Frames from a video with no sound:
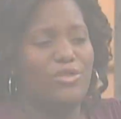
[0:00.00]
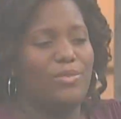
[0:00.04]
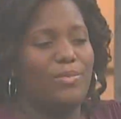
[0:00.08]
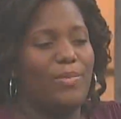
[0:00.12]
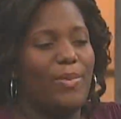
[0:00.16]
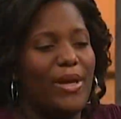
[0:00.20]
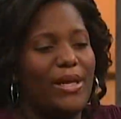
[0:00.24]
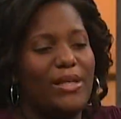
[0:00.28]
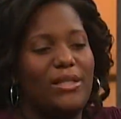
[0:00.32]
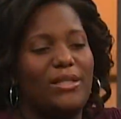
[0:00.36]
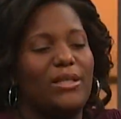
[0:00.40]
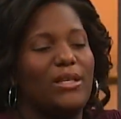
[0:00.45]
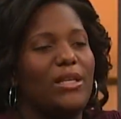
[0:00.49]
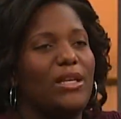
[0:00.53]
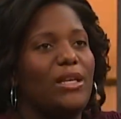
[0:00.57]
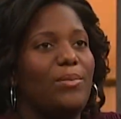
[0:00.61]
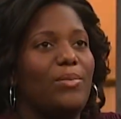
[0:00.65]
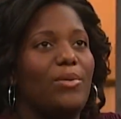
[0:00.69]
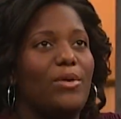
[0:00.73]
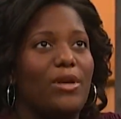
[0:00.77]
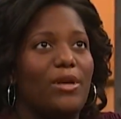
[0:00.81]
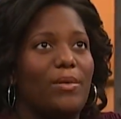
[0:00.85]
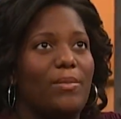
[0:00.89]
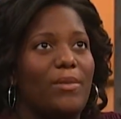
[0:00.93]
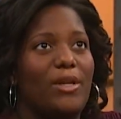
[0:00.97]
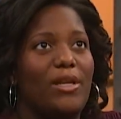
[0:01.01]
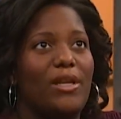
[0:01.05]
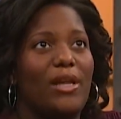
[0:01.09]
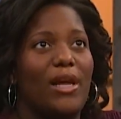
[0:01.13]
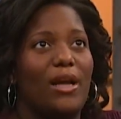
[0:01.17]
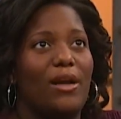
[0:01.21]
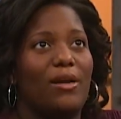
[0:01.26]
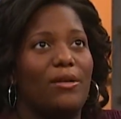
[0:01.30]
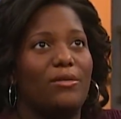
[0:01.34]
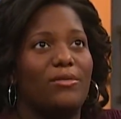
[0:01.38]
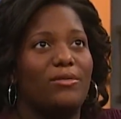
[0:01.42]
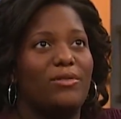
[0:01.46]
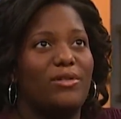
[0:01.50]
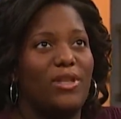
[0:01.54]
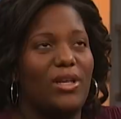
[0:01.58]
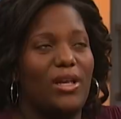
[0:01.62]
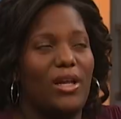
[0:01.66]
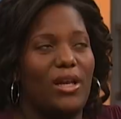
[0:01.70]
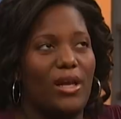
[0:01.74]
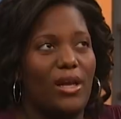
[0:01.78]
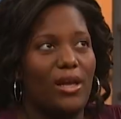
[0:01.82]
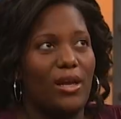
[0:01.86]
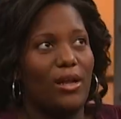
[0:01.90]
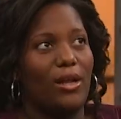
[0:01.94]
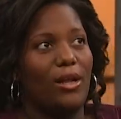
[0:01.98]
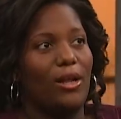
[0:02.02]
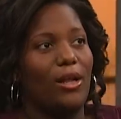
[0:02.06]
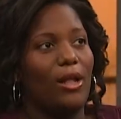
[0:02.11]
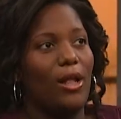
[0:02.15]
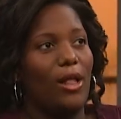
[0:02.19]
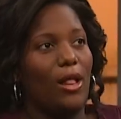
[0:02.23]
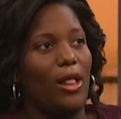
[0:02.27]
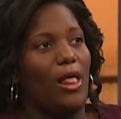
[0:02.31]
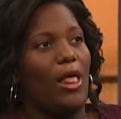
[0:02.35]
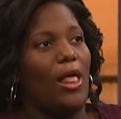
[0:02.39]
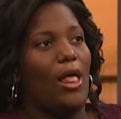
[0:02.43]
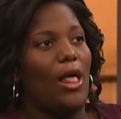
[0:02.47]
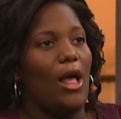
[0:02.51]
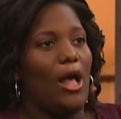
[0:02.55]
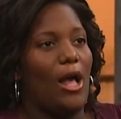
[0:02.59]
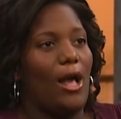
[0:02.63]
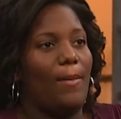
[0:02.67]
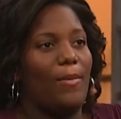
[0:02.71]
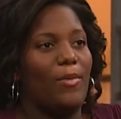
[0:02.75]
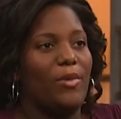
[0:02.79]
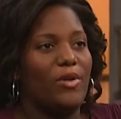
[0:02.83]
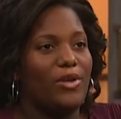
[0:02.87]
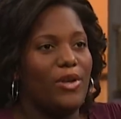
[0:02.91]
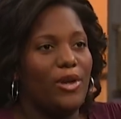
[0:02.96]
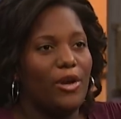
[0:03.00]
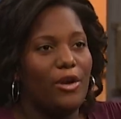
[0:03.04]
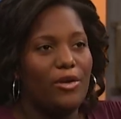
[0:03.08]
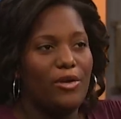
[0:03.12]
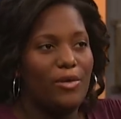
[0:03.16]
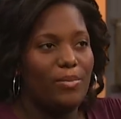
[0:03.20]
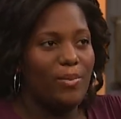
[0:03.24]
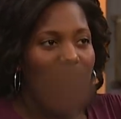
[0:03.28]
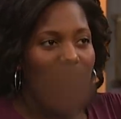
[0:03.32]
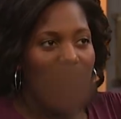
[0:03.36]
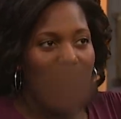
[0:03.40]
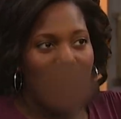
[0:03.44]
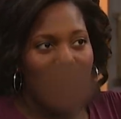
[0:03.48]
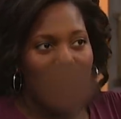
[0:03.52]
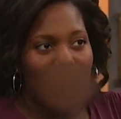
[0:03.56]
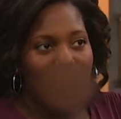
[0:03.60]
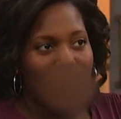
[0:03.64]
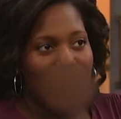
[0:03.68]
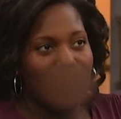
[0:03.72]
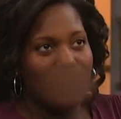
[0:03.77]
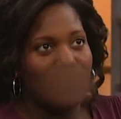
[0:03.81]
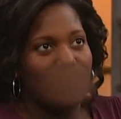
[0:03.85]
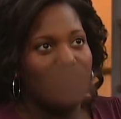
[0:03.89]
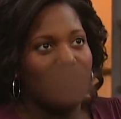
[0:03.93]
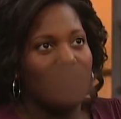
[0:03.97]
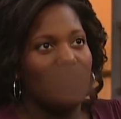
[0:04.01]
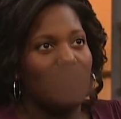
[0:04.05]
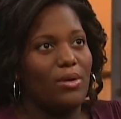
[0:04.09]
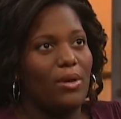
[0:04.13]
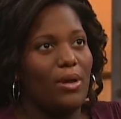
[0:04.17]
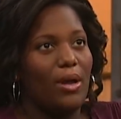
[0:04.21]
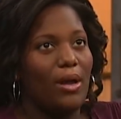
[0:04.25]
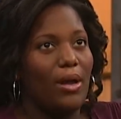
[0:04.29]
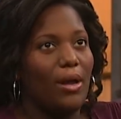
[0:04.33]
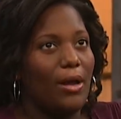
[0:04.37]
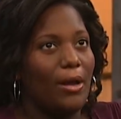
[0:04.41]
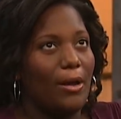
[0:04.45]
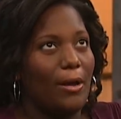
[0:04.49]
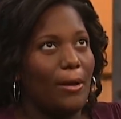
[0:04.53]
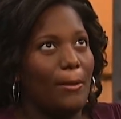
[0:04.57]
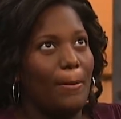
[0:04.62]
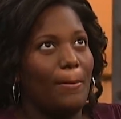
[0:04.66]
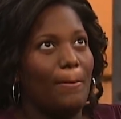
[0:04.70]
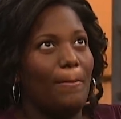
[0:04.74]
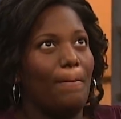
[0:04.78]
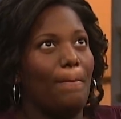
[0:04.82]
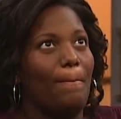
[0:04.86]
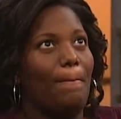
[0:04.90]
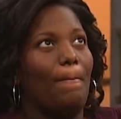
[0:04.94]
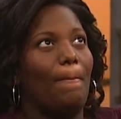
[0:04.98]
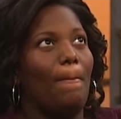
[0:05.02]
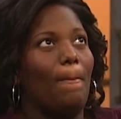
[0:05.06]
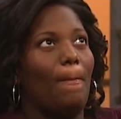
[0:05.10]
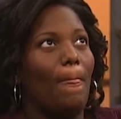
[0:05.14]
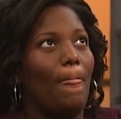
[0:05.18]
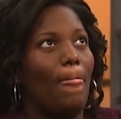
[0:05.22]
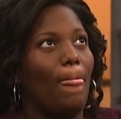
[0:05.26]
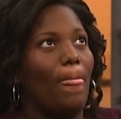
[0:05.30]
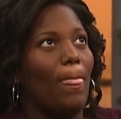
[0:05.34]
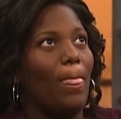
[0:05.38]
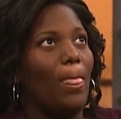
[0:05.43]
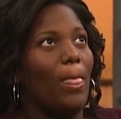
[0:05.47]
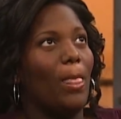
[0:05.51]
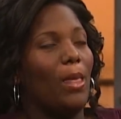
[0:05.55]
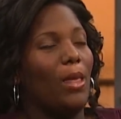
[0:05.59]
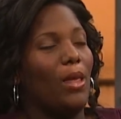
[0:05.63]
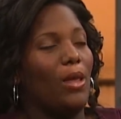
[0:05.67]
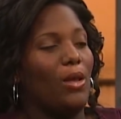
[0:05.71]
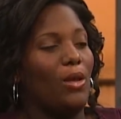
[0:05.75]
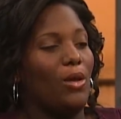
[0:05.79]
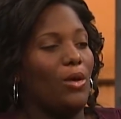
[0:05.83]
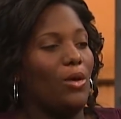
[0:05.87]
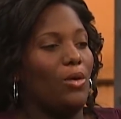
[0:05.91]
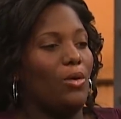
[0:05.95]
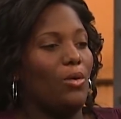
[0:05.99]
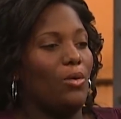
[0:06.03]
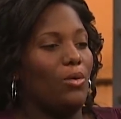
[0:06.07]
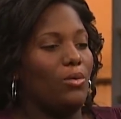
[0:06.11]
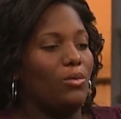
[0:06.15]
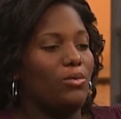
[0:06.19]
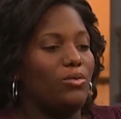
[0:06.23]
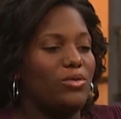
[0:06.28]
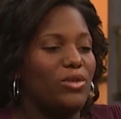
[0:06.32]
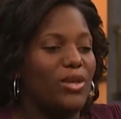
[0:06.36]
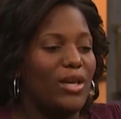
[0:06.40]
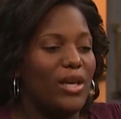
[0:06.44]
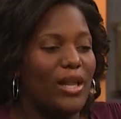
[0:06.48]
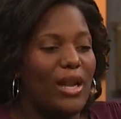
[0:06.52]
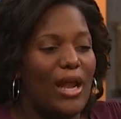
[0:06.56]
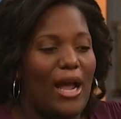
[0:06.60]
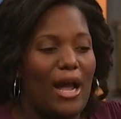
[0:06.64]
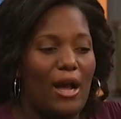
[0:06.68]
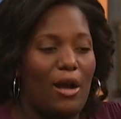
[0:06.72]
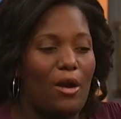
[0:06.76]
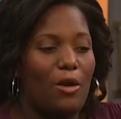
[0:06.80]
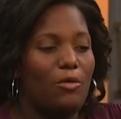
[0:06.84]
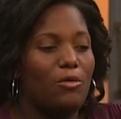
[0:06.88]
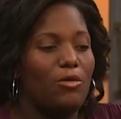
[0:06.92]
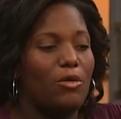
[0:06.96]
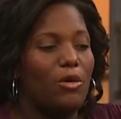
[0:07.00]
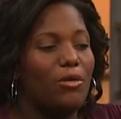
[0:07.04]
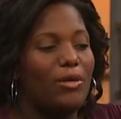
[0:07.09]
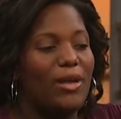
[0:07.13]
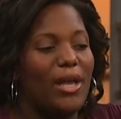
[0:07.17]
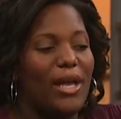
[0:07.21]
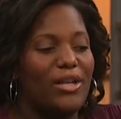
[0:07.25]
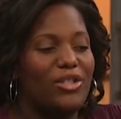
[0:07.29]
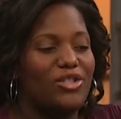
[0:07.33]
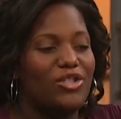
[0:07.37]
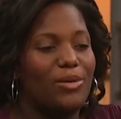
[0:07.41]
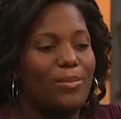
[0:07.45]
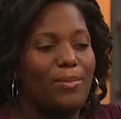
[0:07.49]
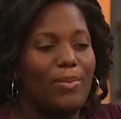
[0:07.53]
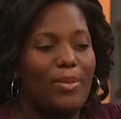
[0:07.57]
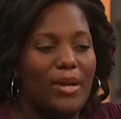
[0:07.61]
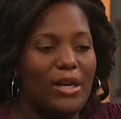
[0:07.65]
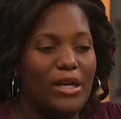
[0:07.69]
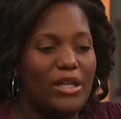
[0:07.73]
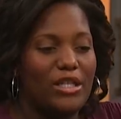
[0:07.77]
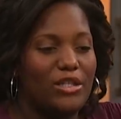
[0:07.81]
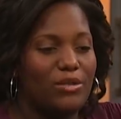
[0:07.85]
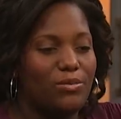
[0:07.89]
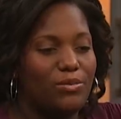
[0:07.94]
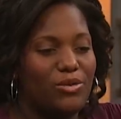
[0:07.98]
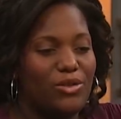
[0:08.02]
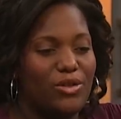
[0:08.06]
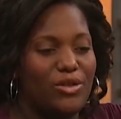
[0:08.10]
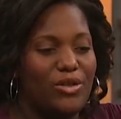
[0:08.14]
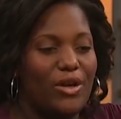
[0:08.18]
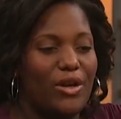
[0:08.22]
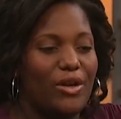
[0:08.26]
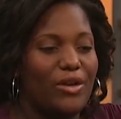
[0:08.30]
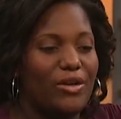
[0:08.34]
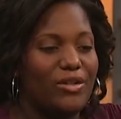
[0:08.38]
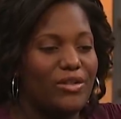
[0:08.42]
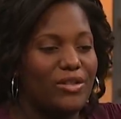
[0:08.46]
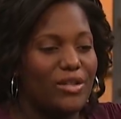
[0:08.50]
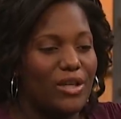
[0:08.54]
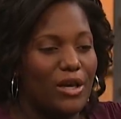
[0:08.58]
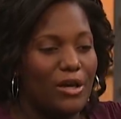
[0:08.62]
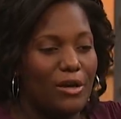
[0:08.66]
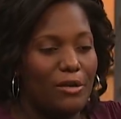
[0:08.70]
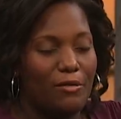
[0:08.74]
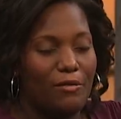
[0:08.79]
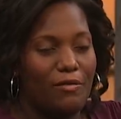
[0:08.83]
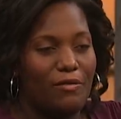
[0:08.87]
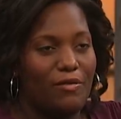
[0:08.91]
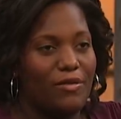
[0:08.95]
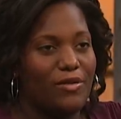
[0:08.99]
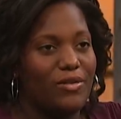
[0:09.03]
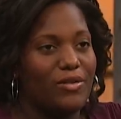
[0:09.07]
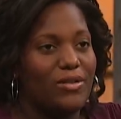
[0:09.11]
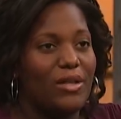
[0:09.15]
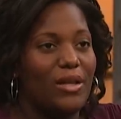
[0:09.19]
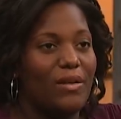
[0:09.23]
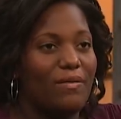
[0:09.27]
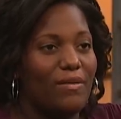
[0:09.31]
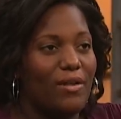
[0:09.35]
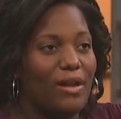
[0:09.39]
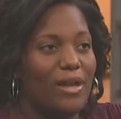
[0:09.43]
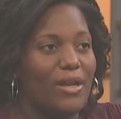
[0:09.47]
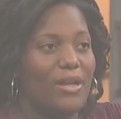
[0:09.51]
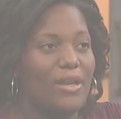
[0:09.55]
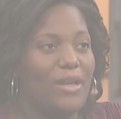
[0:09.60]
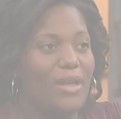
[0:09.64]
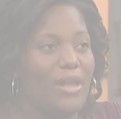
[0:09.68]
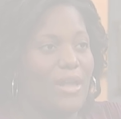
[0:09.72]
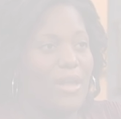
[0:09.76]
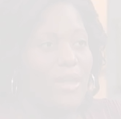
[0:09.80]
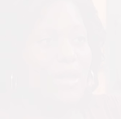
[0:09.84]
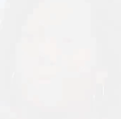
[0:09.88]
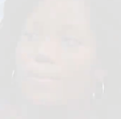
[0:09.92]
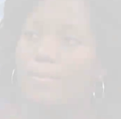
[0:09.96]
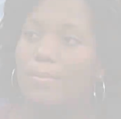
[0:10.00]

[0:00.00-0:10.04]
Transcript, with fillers: just basically putting me down saying, I'm a dirty. Um, get out, go catch a bus with your dirty self and stuff like that.